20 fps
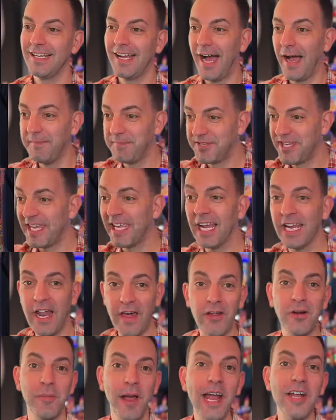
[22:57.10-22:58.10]
I'm seeing
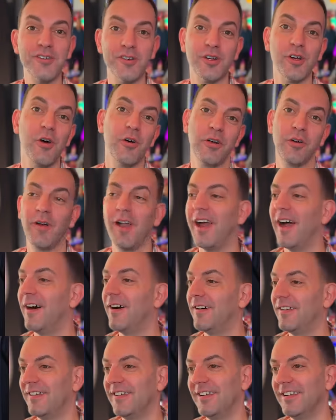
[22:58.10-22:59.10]
another major going
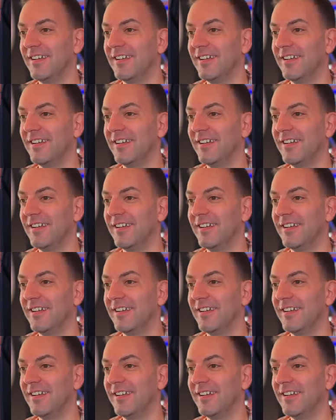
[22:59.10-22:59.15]
around.